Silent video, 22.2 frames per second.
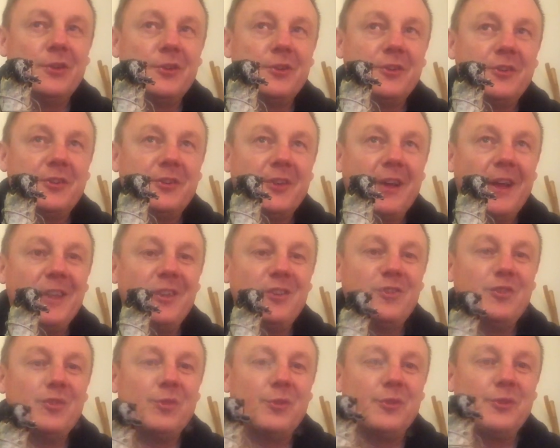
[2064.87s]

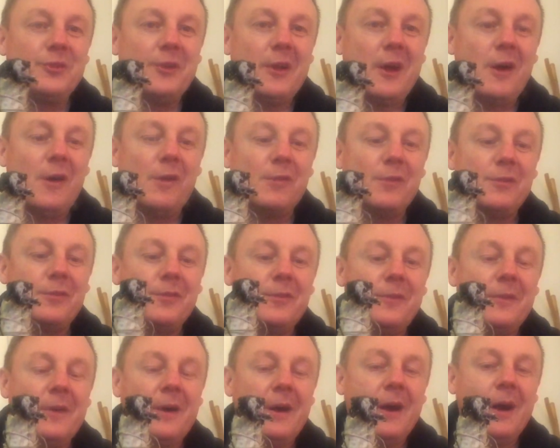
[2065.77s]
Sage
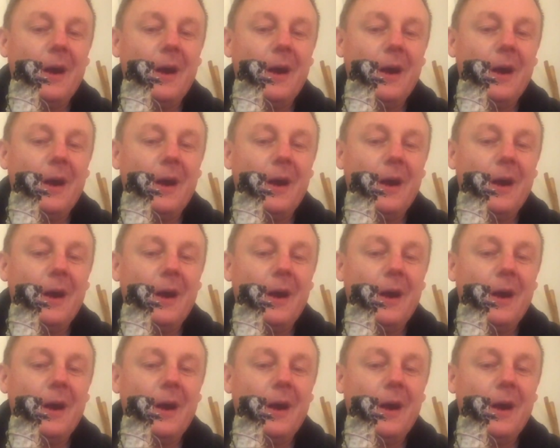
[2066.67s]
yourself